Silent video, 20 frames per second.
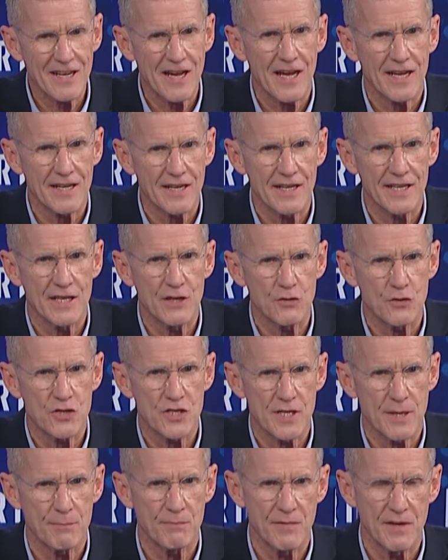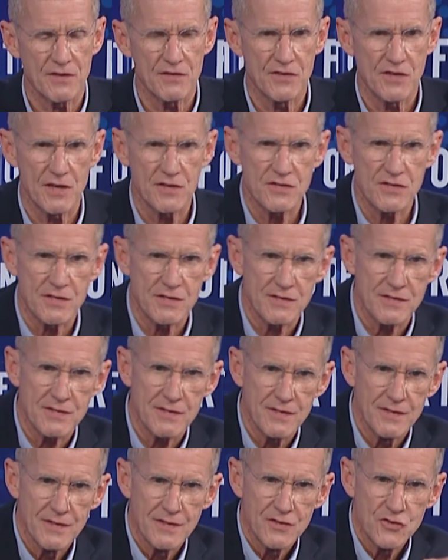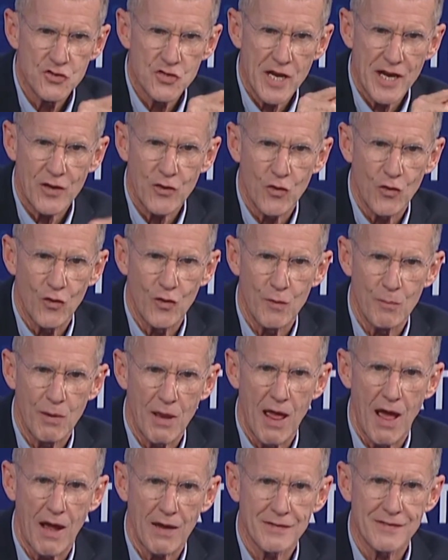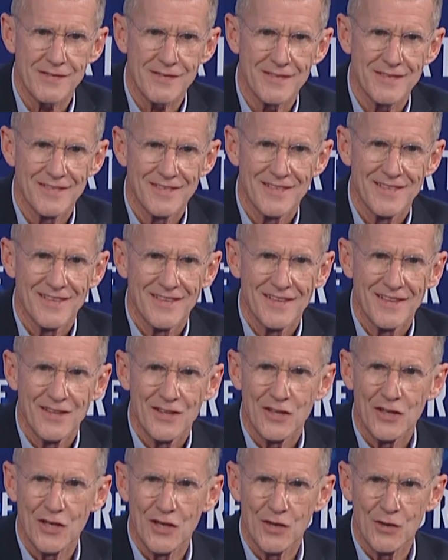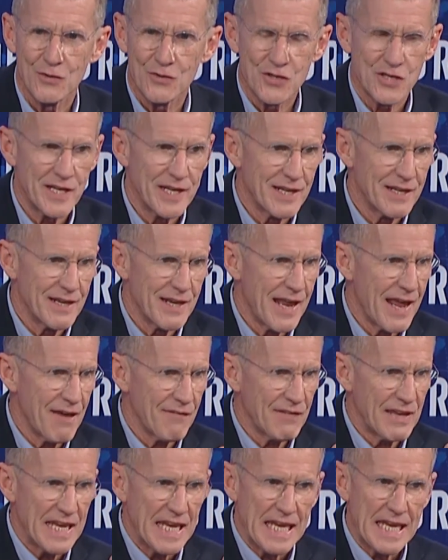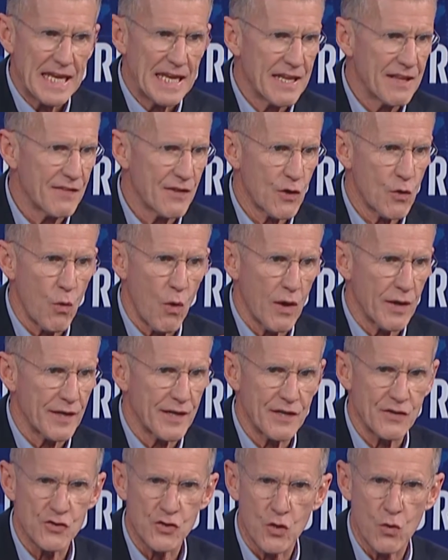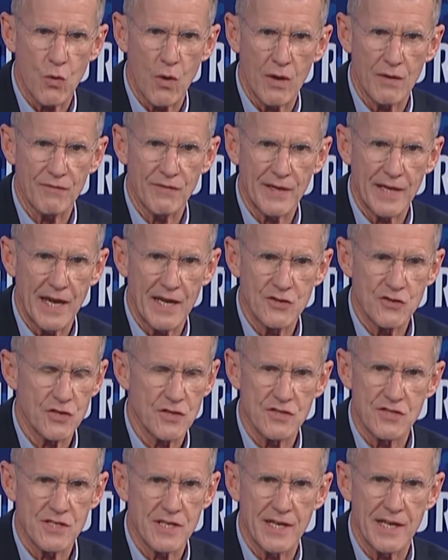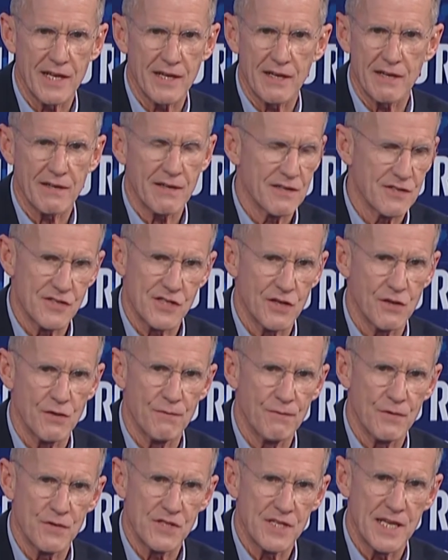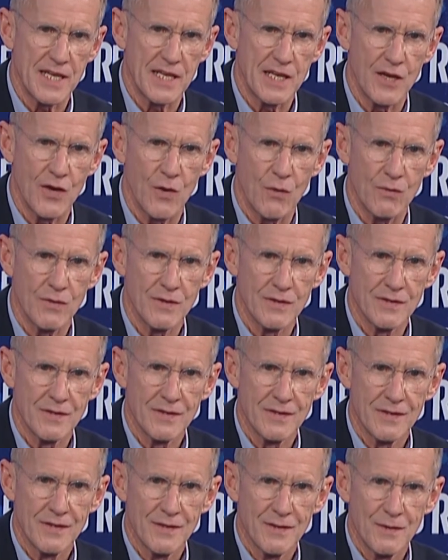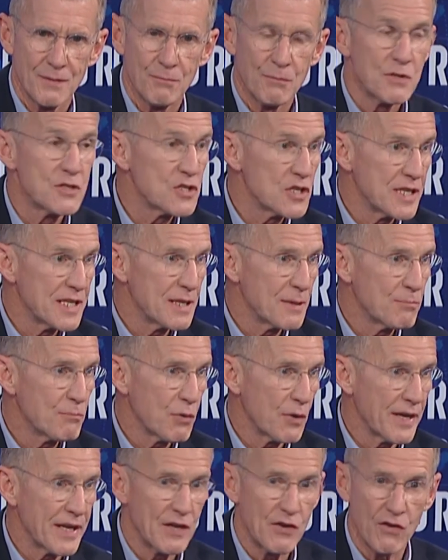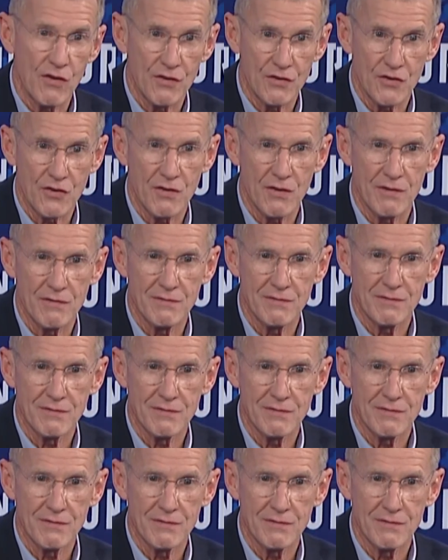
kind of leadership that doesn't check all the blocks. You know, she didn't have any of the qualities or qualifications to get considered for CEO, but she did pretty darn good.